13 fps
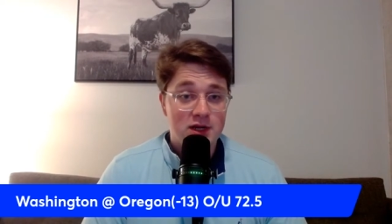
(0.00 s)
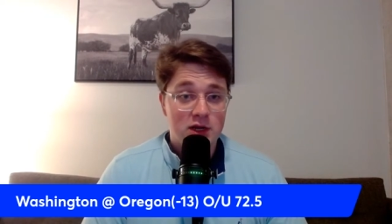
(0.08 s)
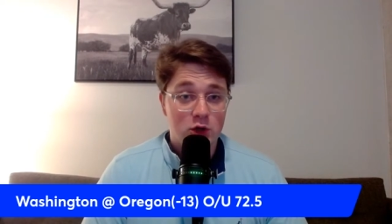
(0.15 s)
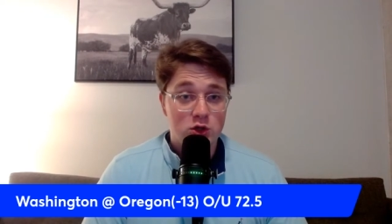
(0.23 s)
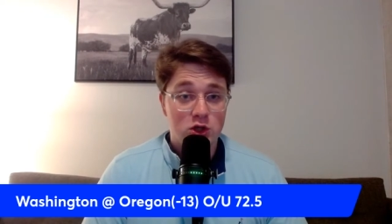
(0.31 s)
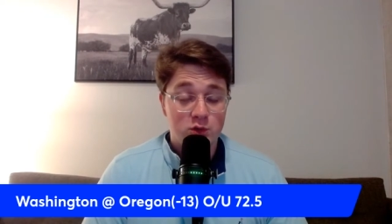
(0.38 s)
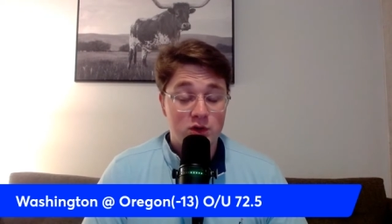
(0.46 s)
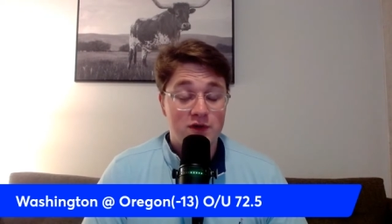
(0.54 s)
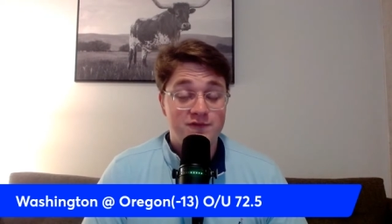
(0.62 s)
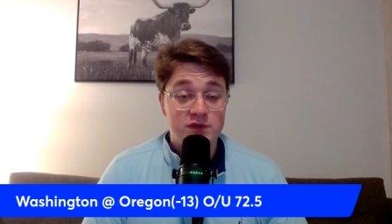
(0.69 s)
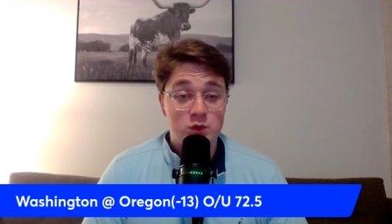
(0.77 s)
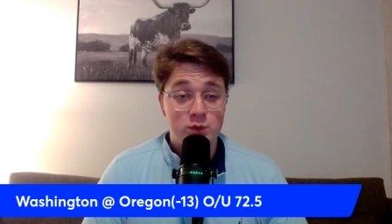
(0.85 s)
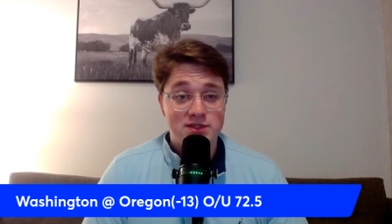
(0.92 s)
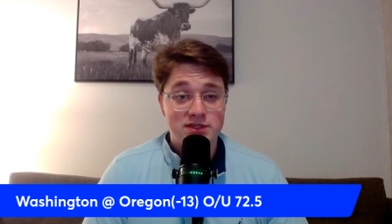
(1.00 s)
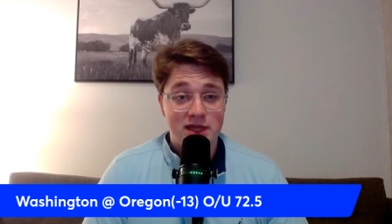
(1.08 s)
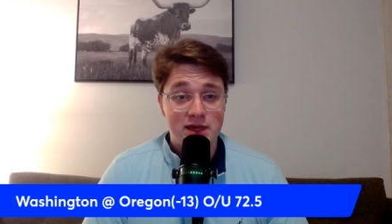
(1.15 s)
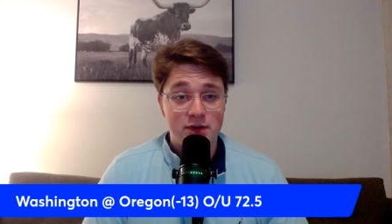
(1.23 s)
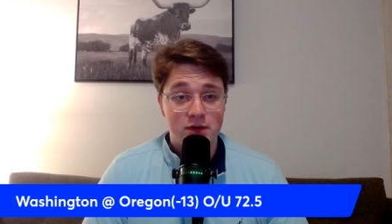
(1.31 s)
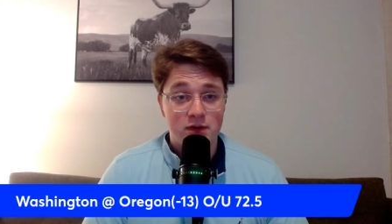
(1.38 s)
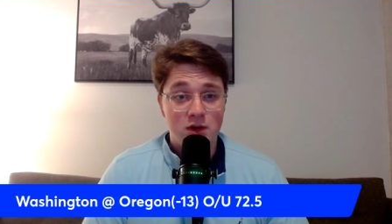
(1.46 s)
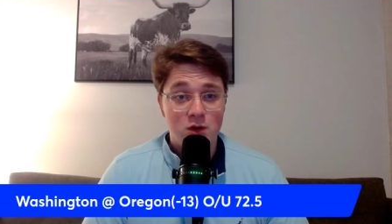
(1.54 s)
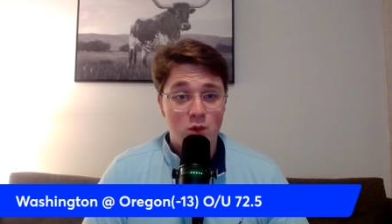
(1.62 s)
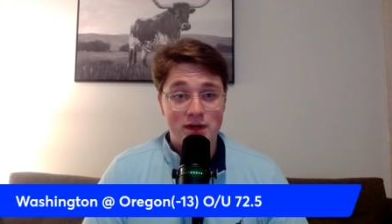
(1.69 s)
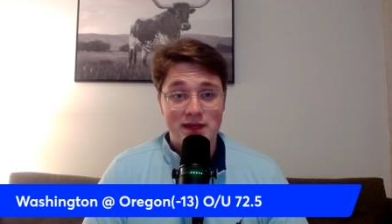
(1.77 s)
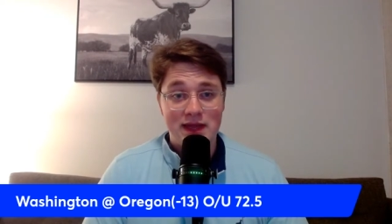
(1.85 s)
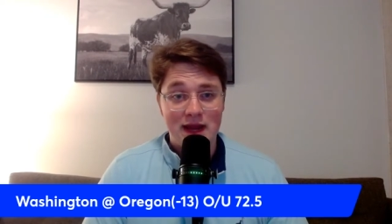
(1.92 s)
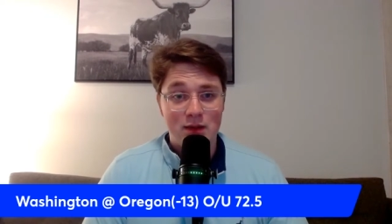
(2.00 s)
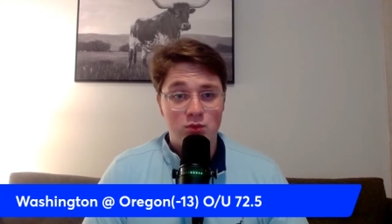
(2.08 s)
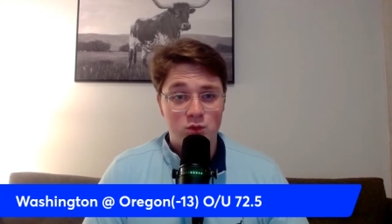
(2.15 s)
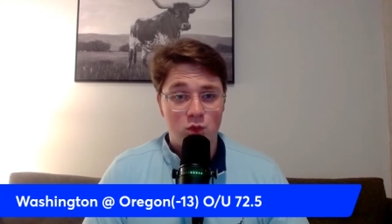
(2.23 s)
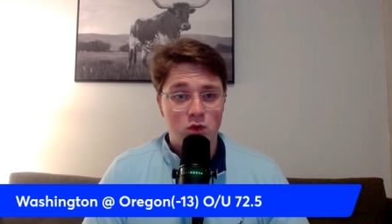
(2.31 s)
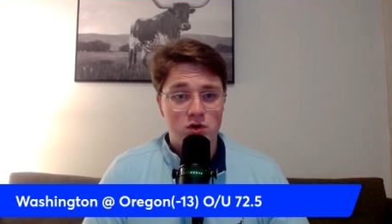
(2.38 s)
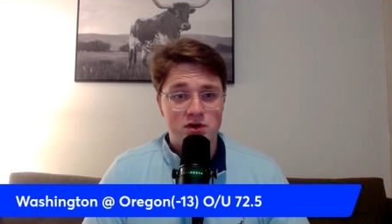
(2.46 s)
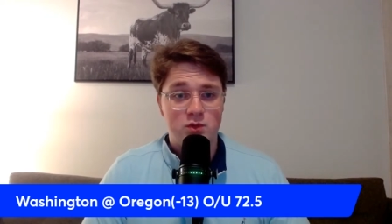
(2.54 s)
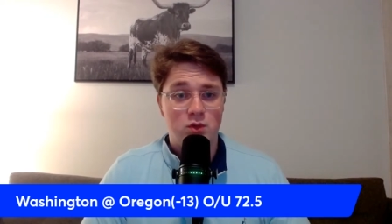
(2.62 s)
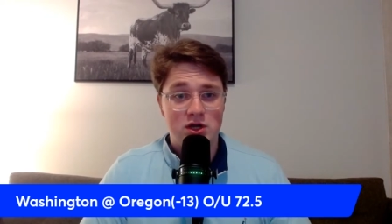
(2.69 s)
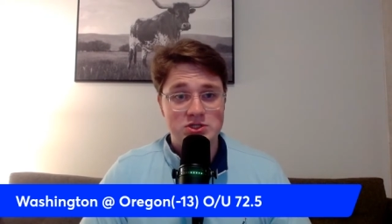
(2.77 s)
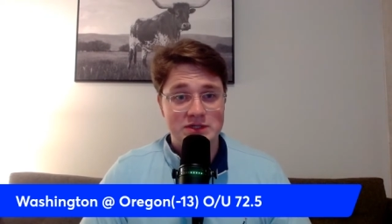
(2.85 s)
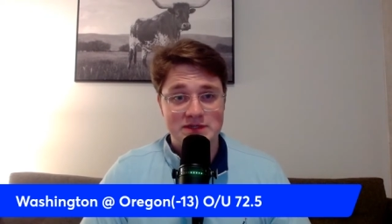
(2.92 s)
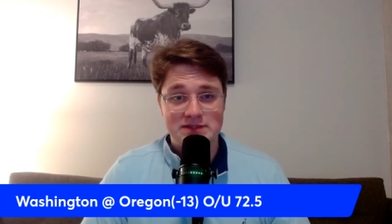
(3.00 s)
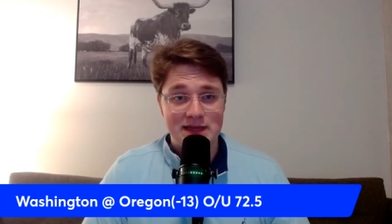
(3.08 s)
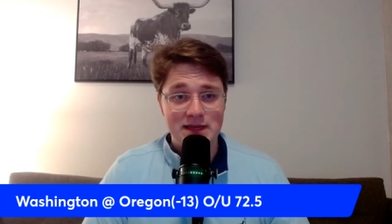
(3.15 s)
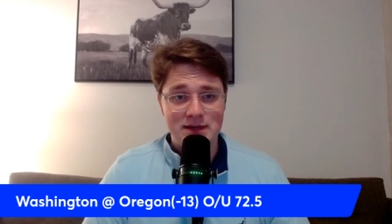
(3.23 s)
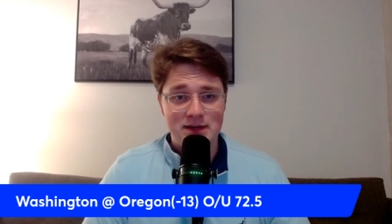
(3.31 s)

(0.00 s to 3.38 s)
Go look a few weeks later what Cameron Ward in Washington State